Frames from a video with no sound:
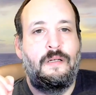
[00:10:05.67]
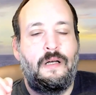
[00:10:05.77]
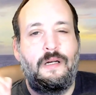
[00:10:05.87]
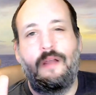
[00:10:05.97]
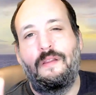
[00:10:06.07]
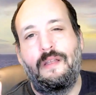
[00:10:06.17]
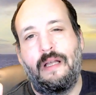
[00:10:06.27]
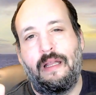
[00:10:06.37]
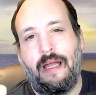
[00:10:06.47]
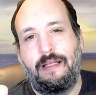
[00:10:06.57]
Another thing
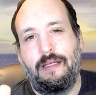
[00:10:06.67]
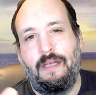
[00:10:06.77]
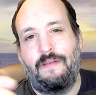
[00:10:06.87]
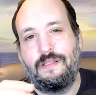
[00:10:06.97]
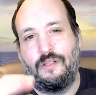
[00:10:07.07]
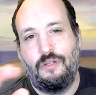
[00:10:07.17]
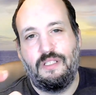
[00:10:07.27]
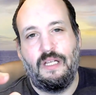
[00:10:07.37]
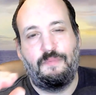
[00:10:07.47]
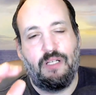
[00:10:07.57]
I like to give as a good
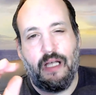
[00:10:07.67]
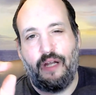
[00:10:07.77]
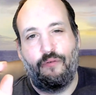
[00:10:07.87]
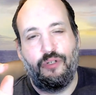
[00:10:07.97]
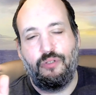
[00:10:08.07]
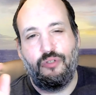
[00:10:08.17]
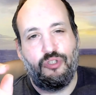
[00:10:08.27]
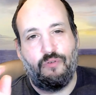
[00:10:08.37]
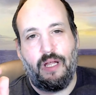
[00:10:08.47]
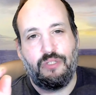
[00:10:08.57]
tip to kind of reduce
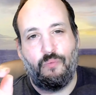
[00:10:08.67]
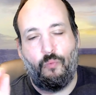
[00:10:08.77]
stress